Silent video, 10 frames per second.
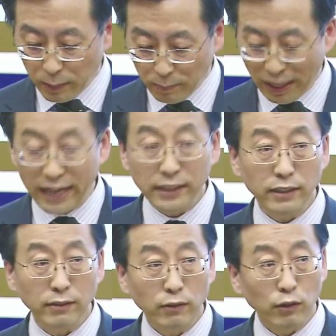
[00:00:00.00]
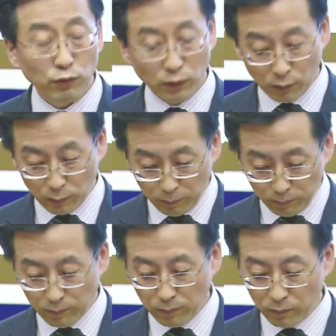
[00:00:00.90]
planning for
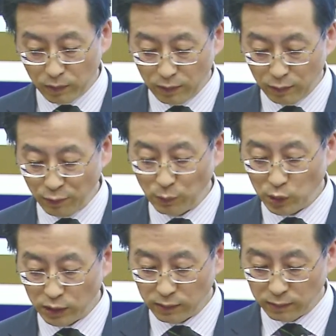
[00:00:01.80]
the future,